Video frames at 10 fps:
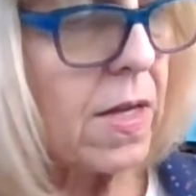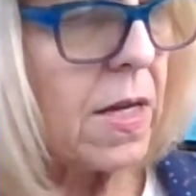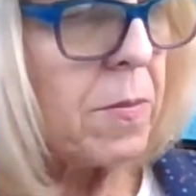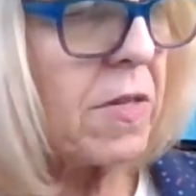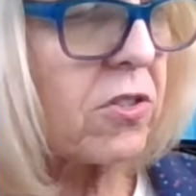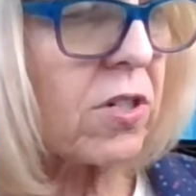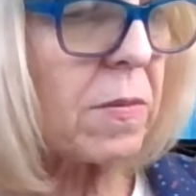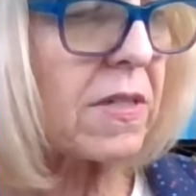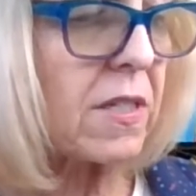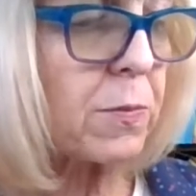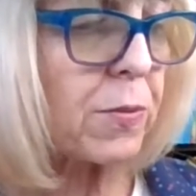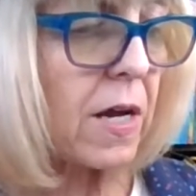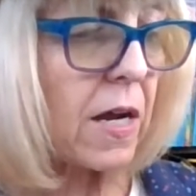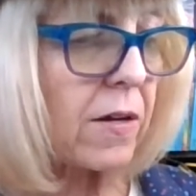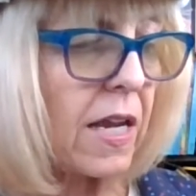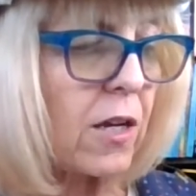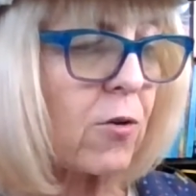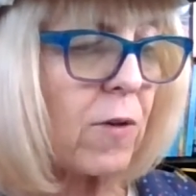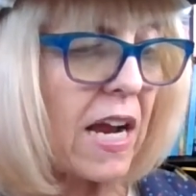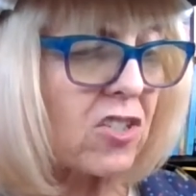Mr. and Mrs. Brown had
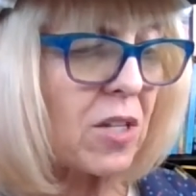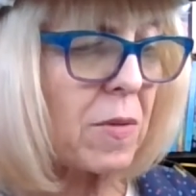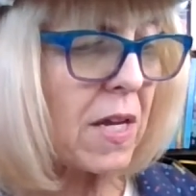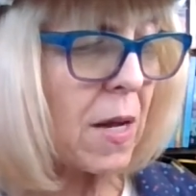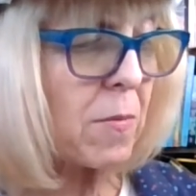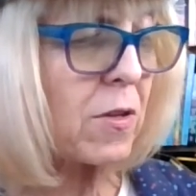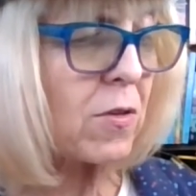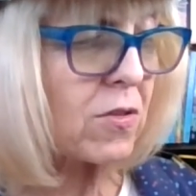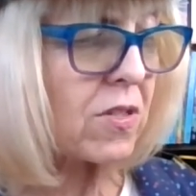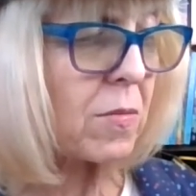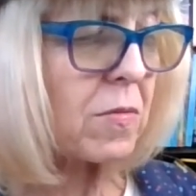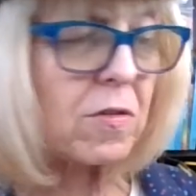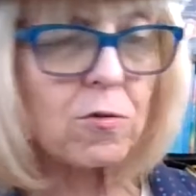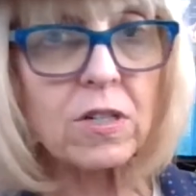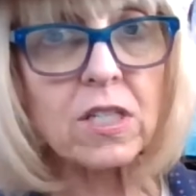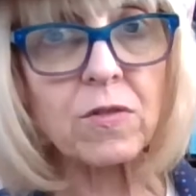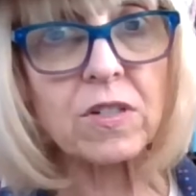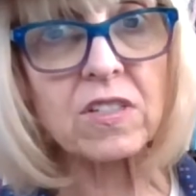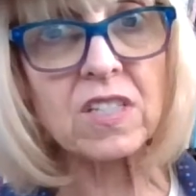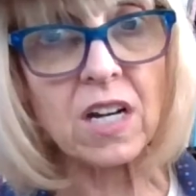gradually become used to
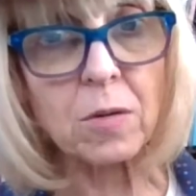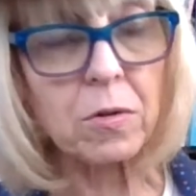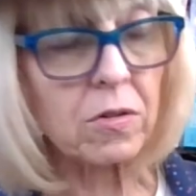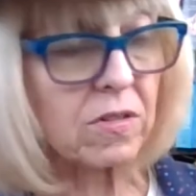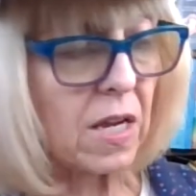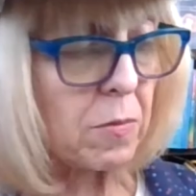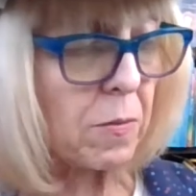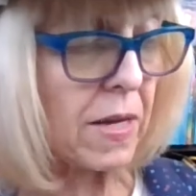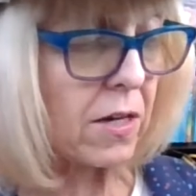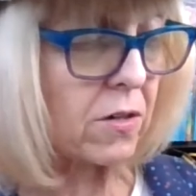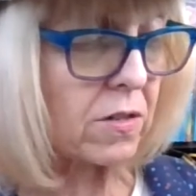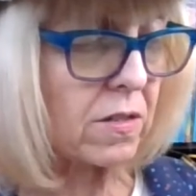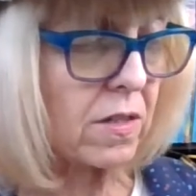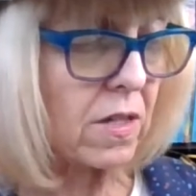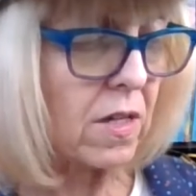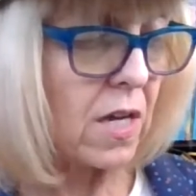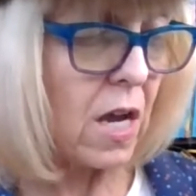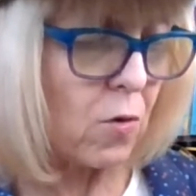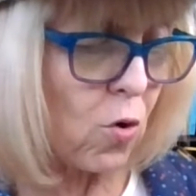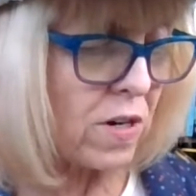Christopher's terrible table manners.
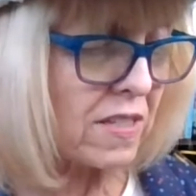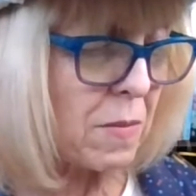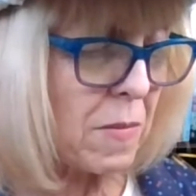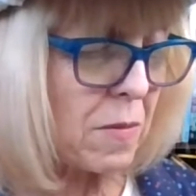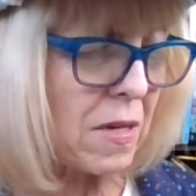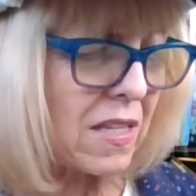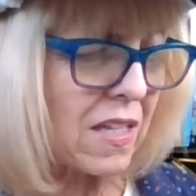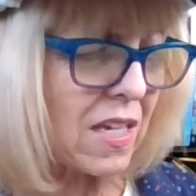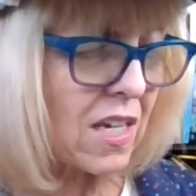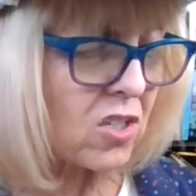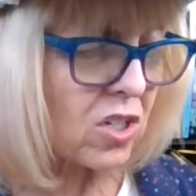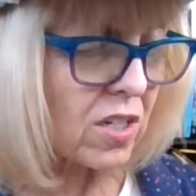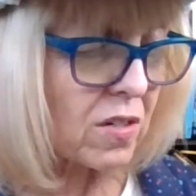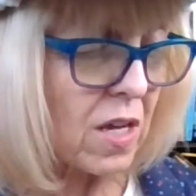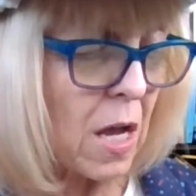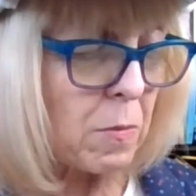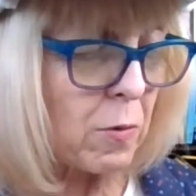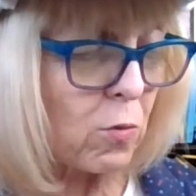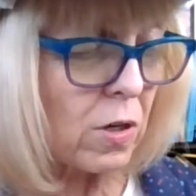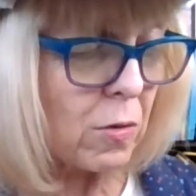Of course, they made him eat in the kitchen,
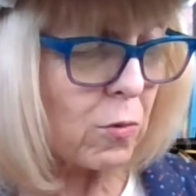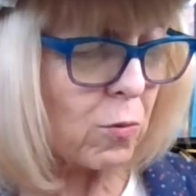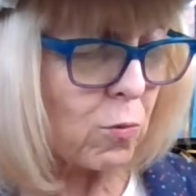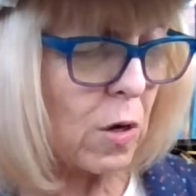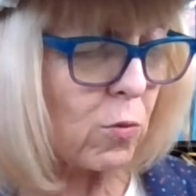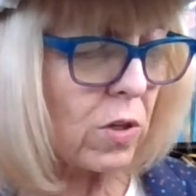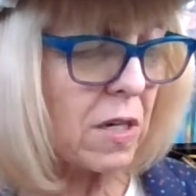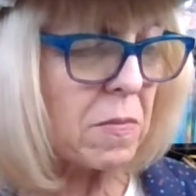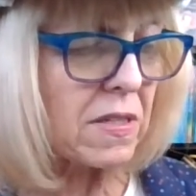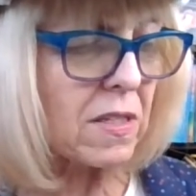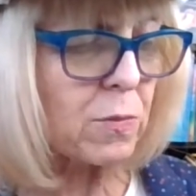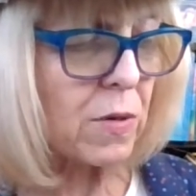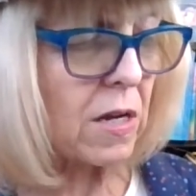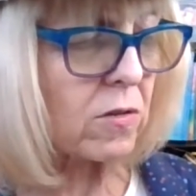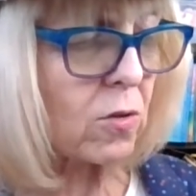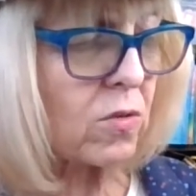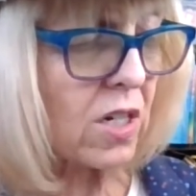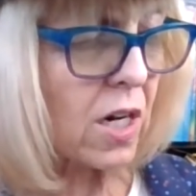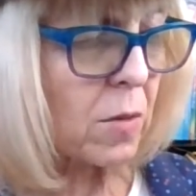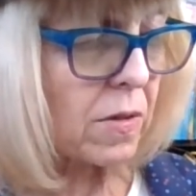but what worried Mrs. Brown so
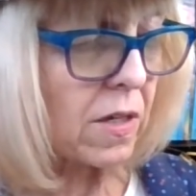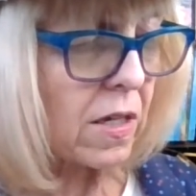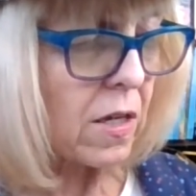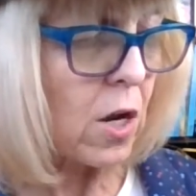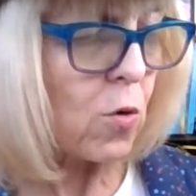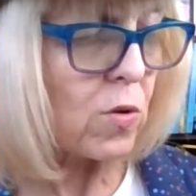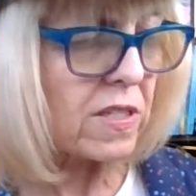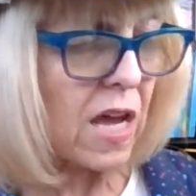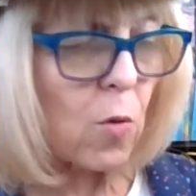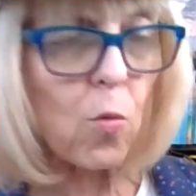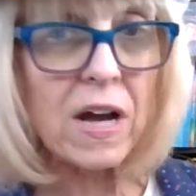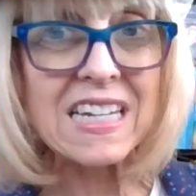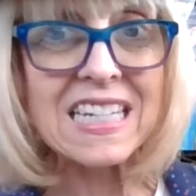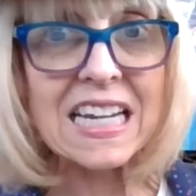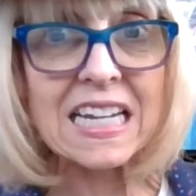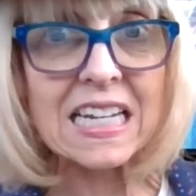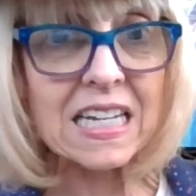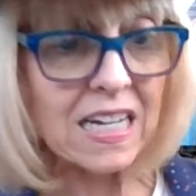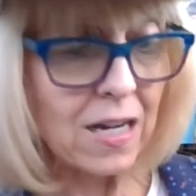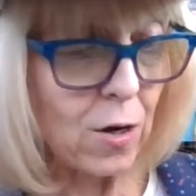terribly was that one day,
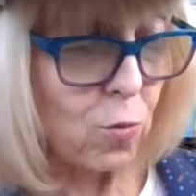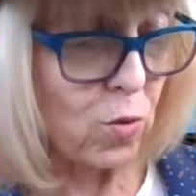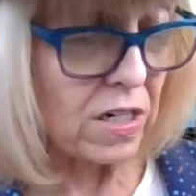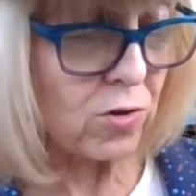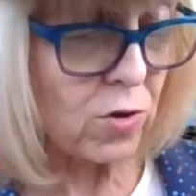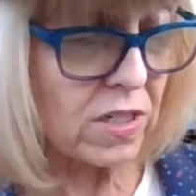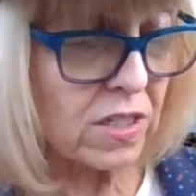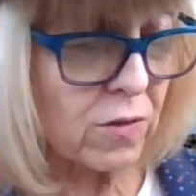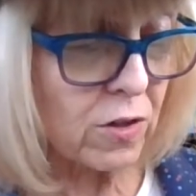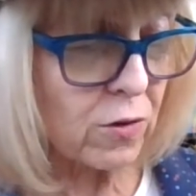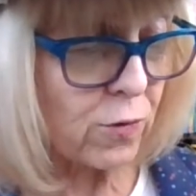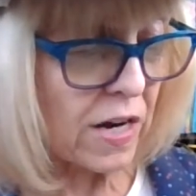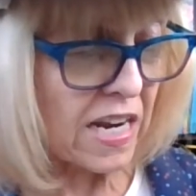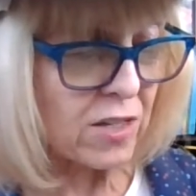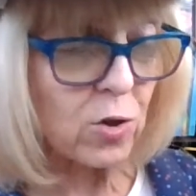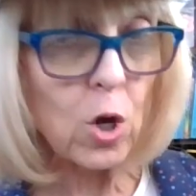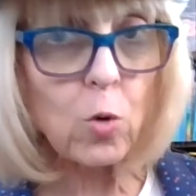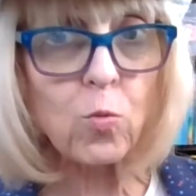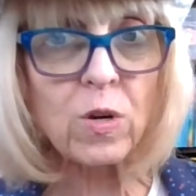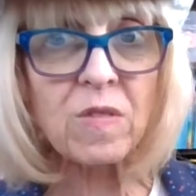one of Christopher's friends
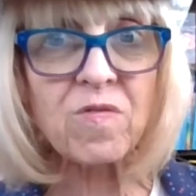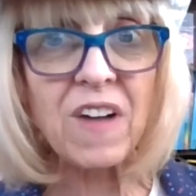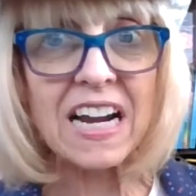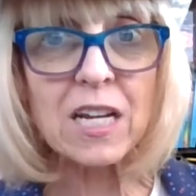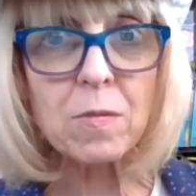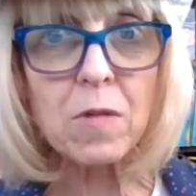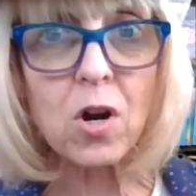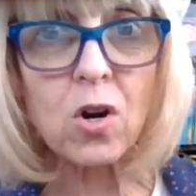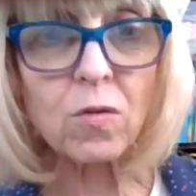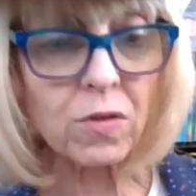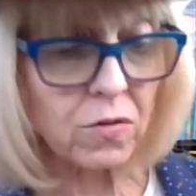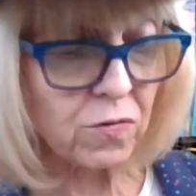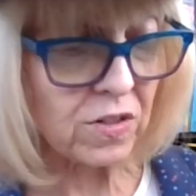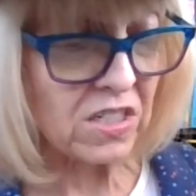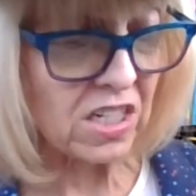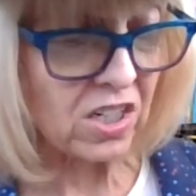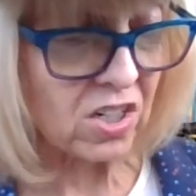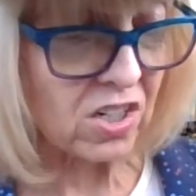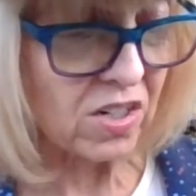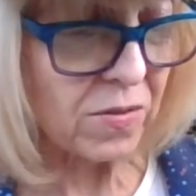would invite him over for
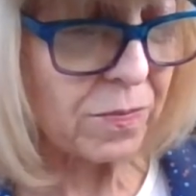dinner.